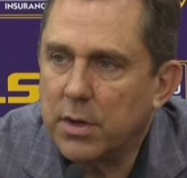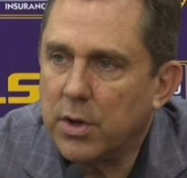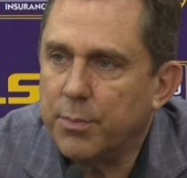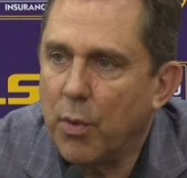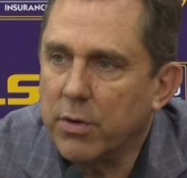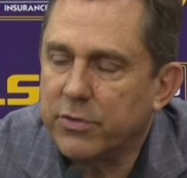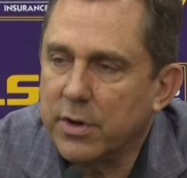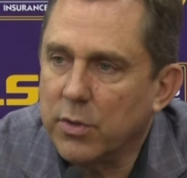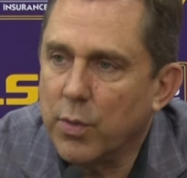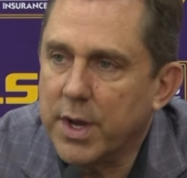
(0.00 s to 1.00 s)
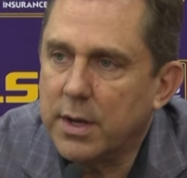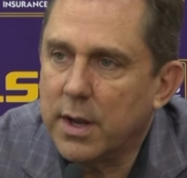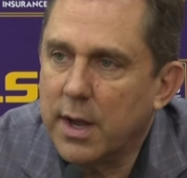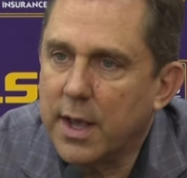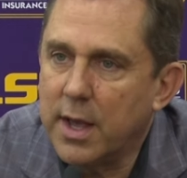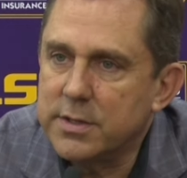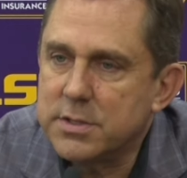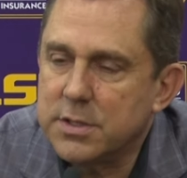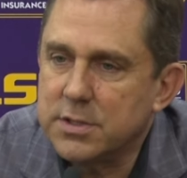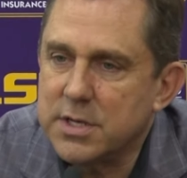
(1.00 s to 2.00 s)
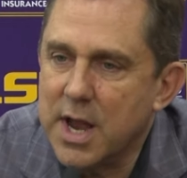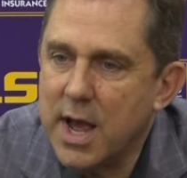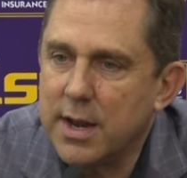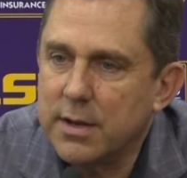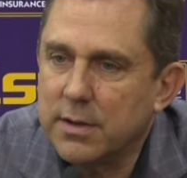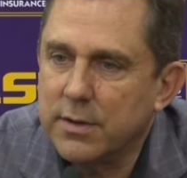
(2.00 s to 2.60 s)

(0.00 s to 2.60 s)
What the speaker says: a good portion of the week. I guess just not.